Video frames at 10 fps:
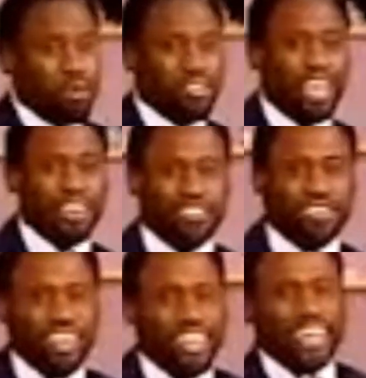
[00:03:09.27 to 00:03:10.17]

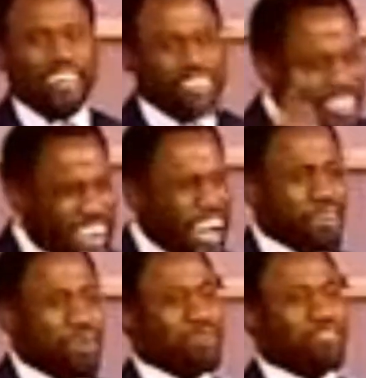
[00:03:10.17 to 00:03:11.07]
potential is
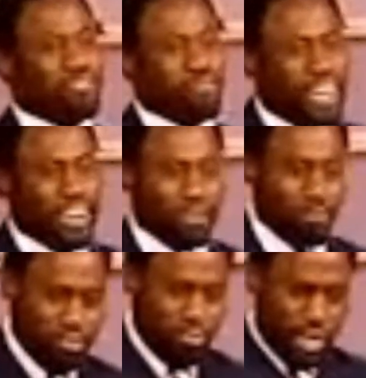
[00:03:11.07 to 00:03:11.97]
never what you've done.
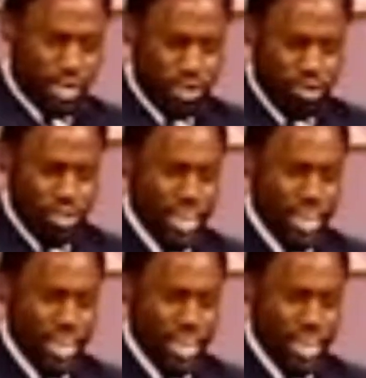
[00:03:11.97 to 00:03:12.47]
Please make a note of